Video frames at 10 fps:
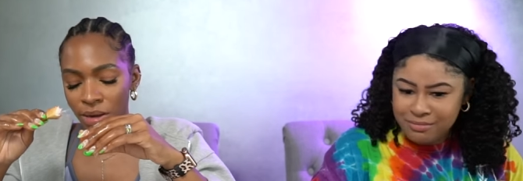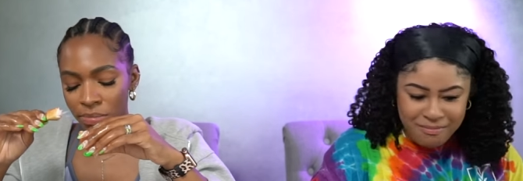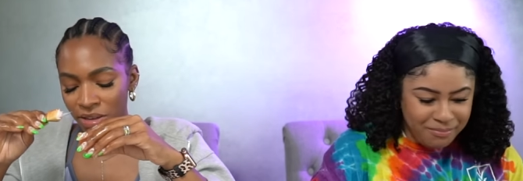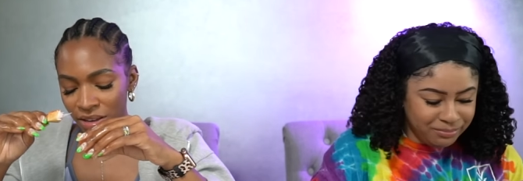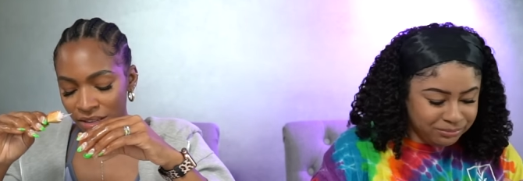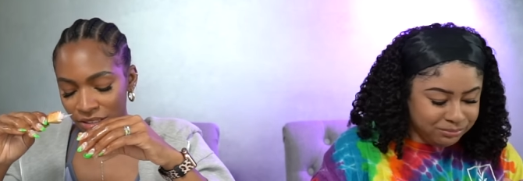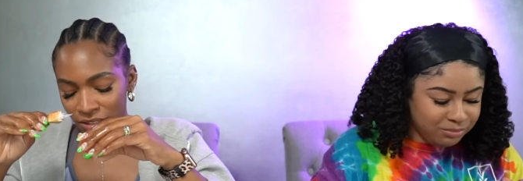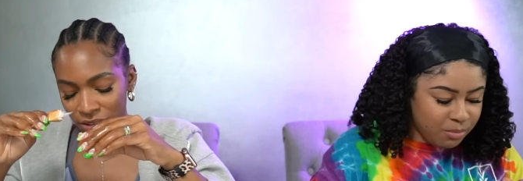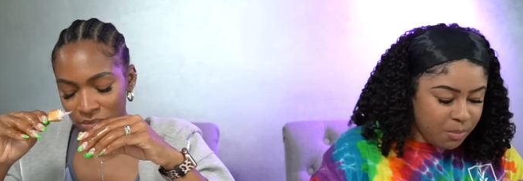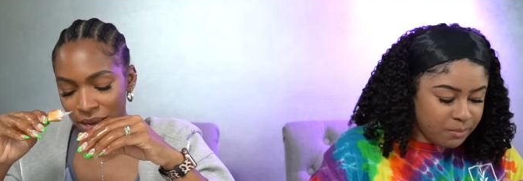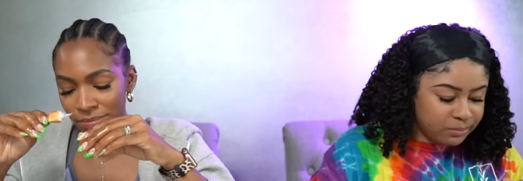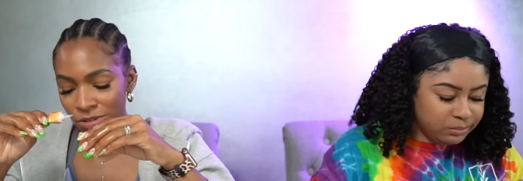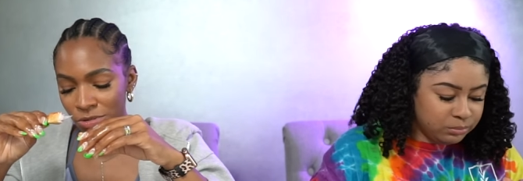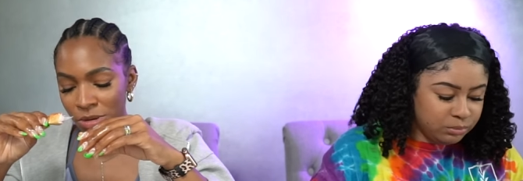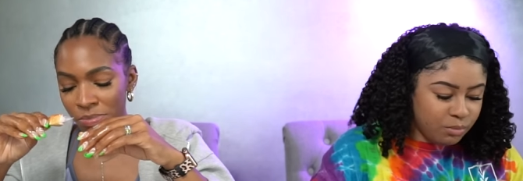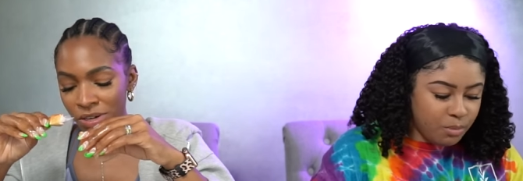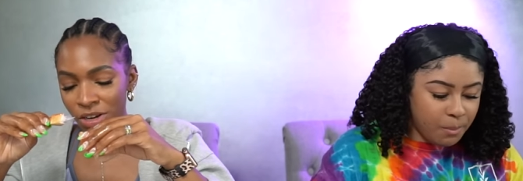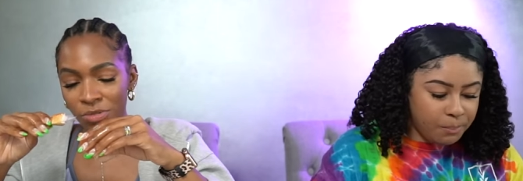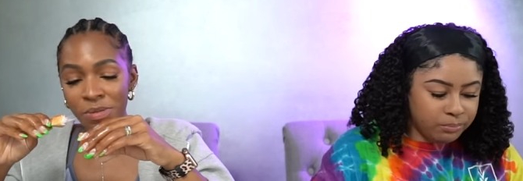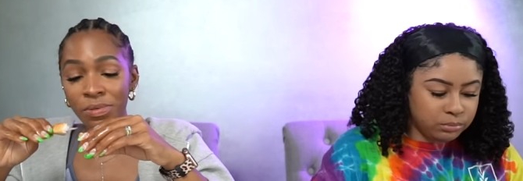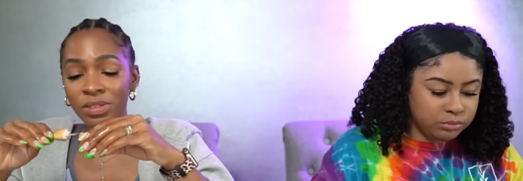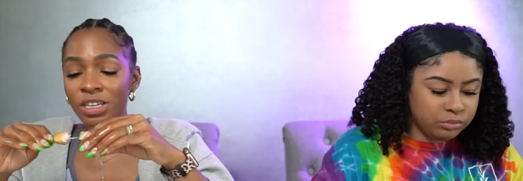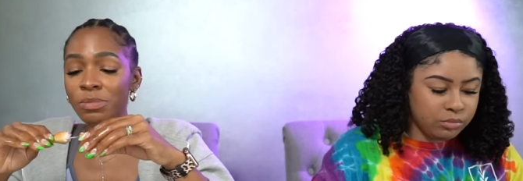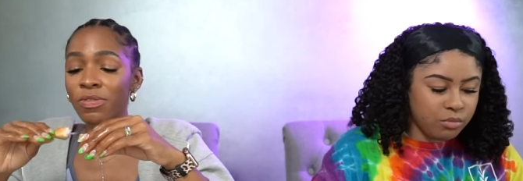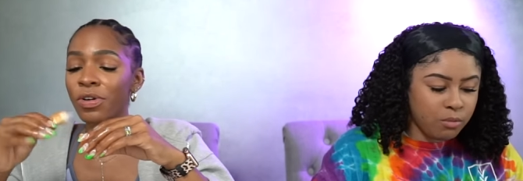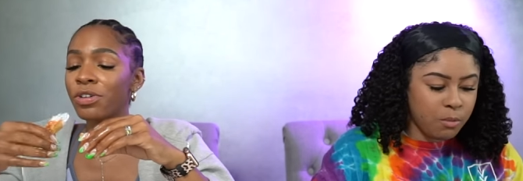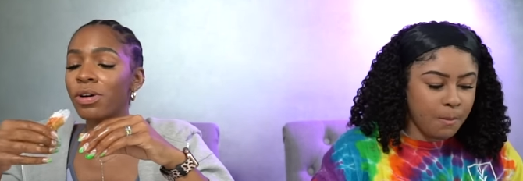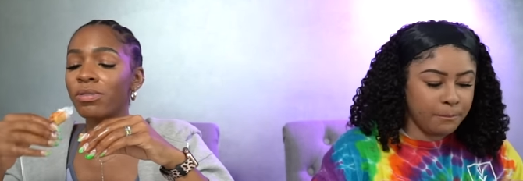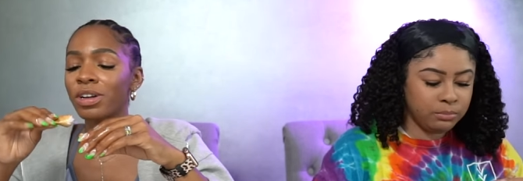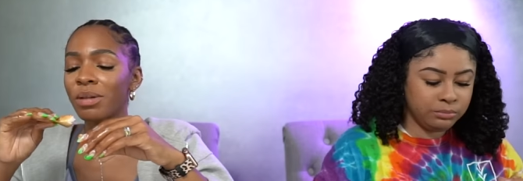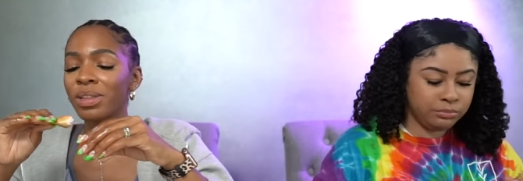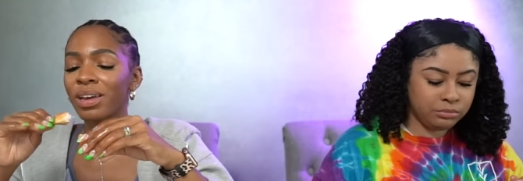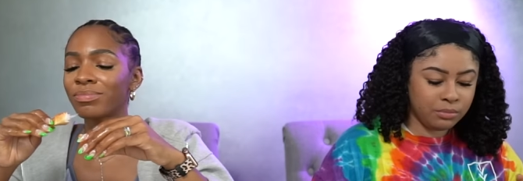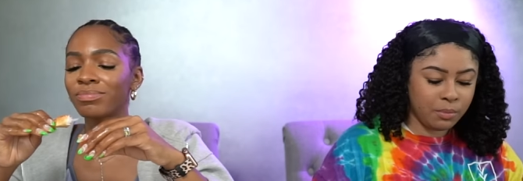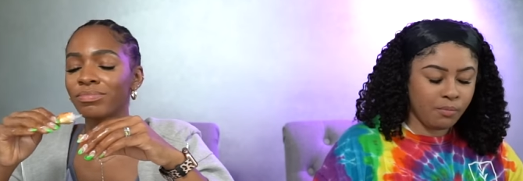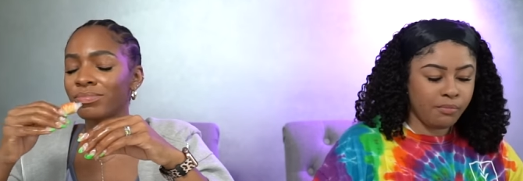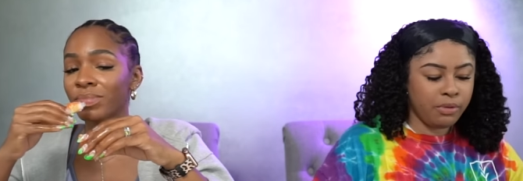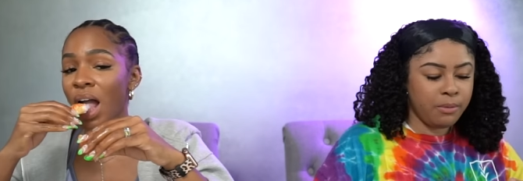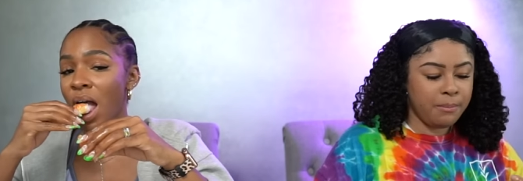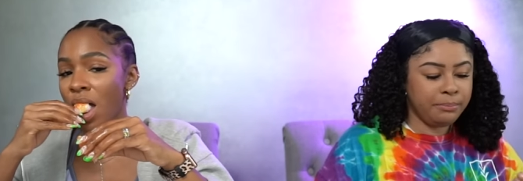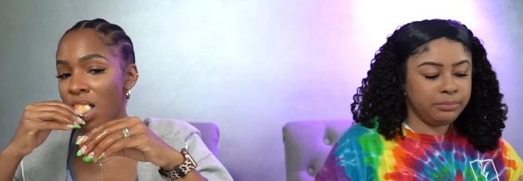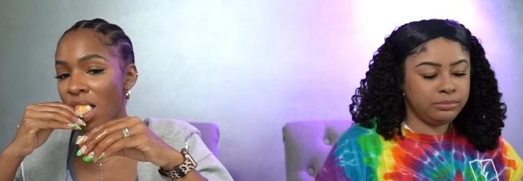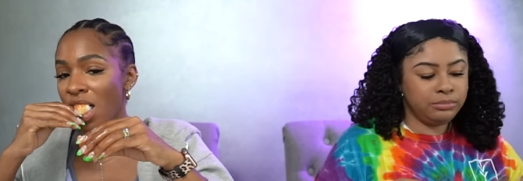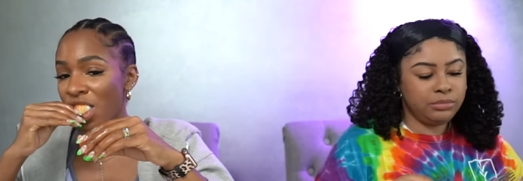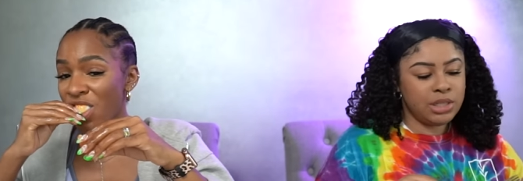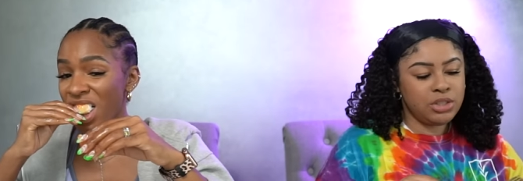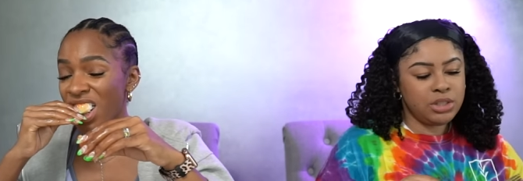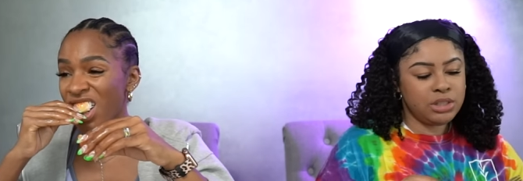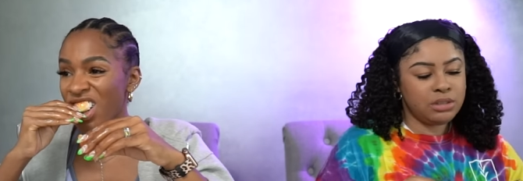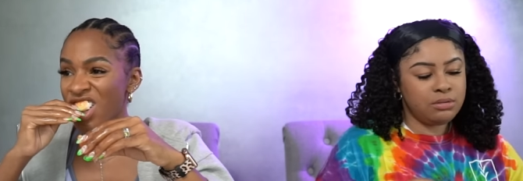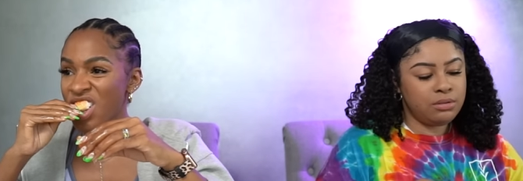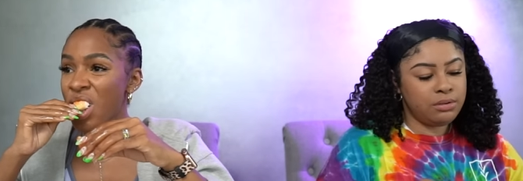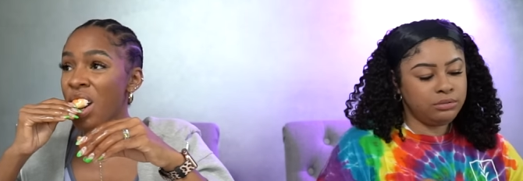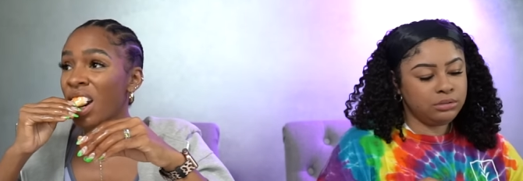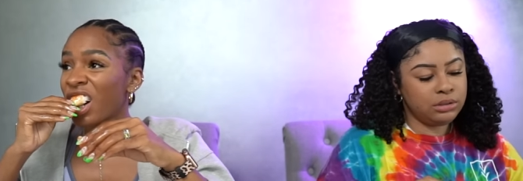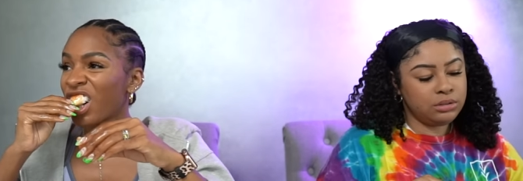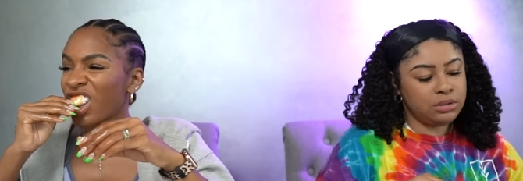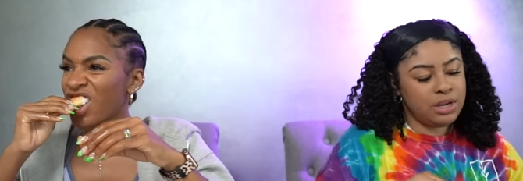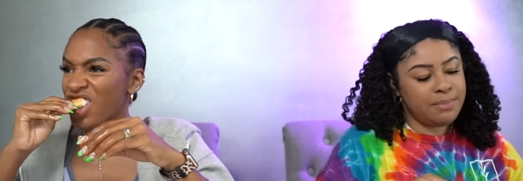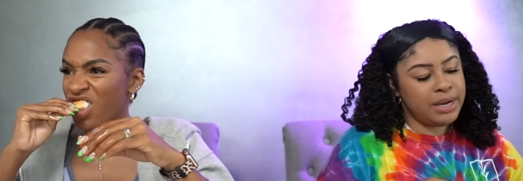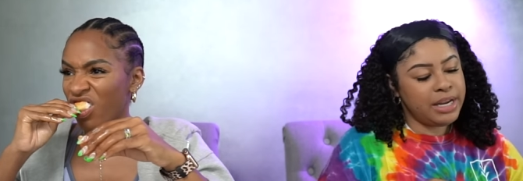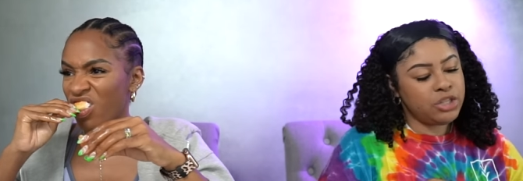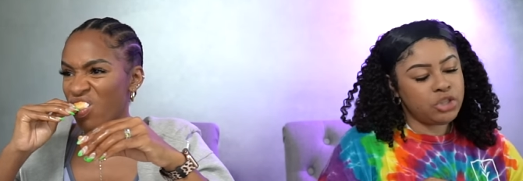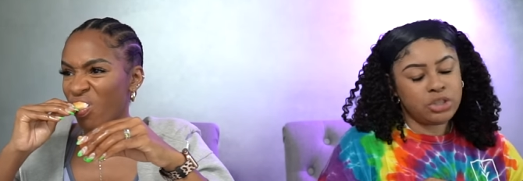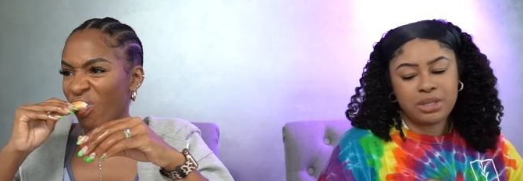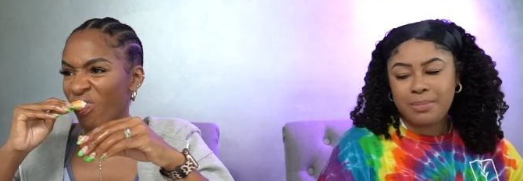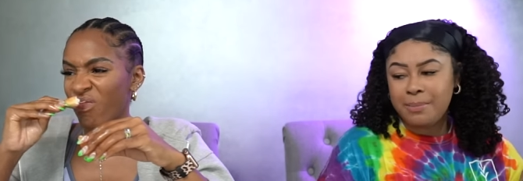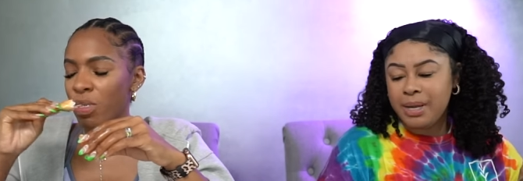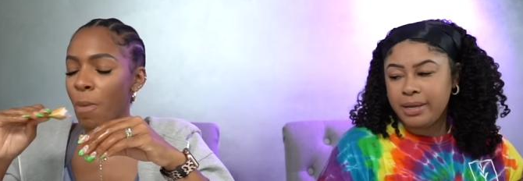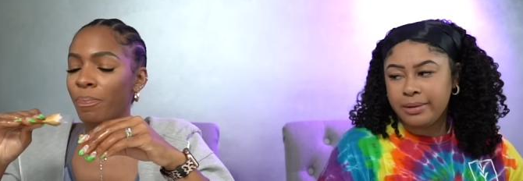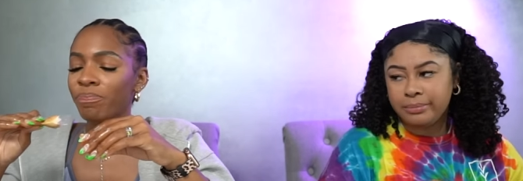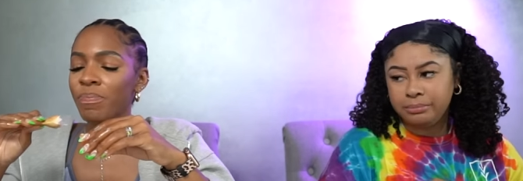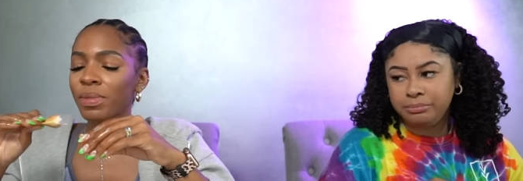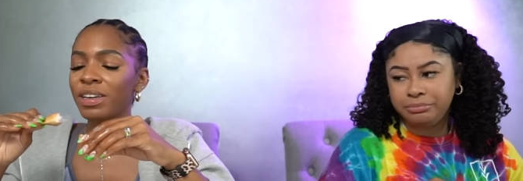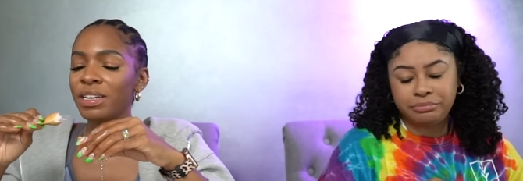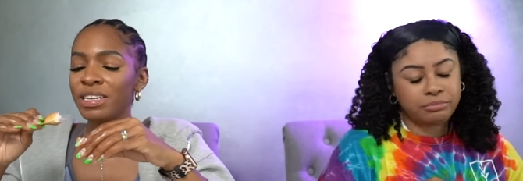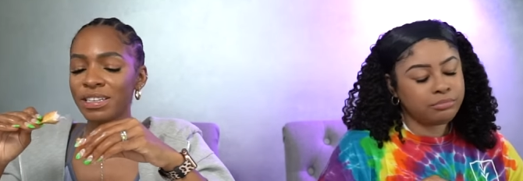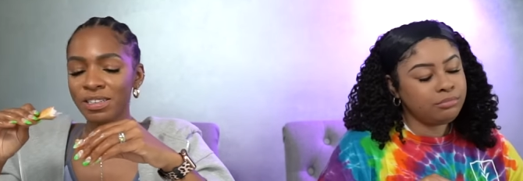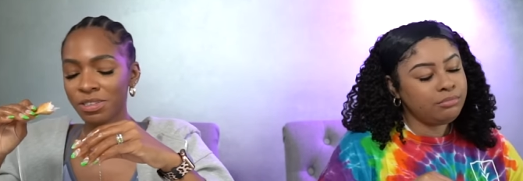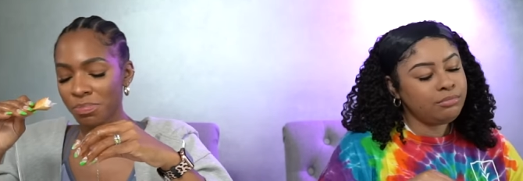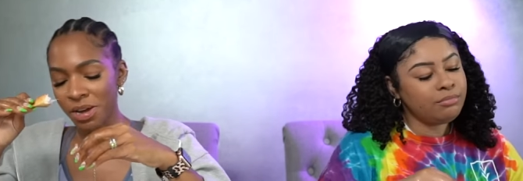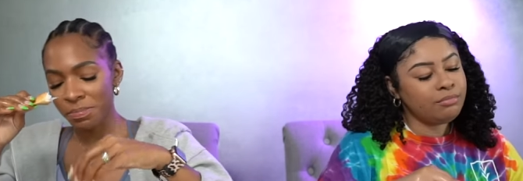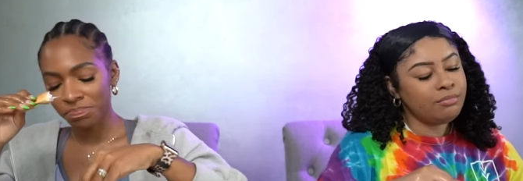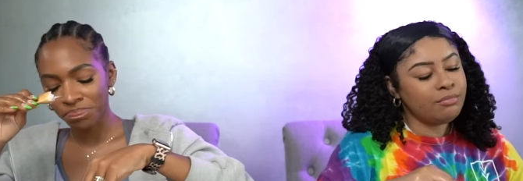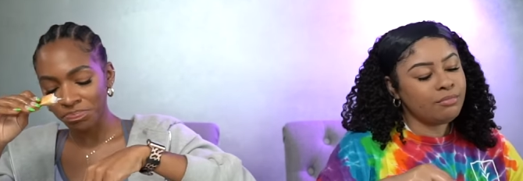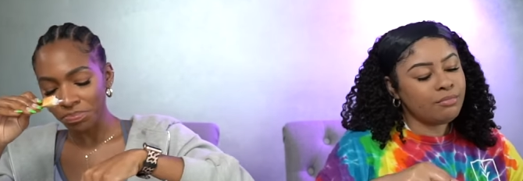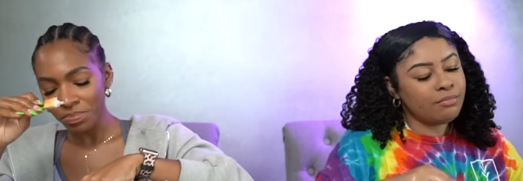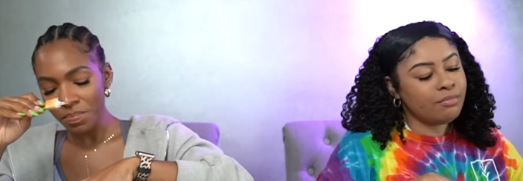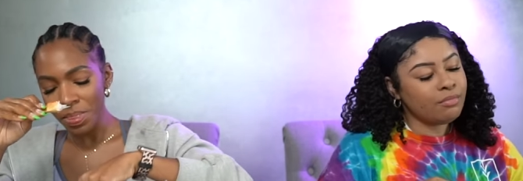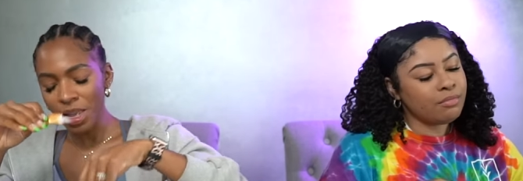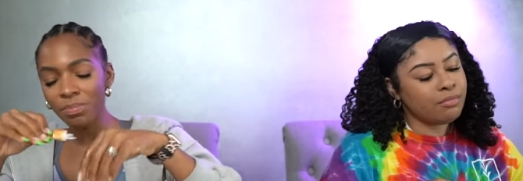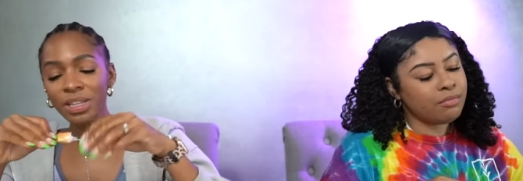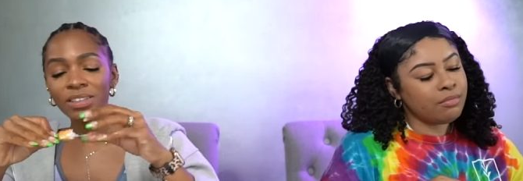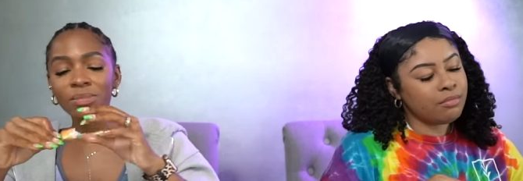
Speaker 1: because sometimes you be putting other people's needs before your own, and I'd be like, mm -mm. Yeah. just
Speaker 2: in my nature. It's in my makeup.
Speaker 1: It is, but i be like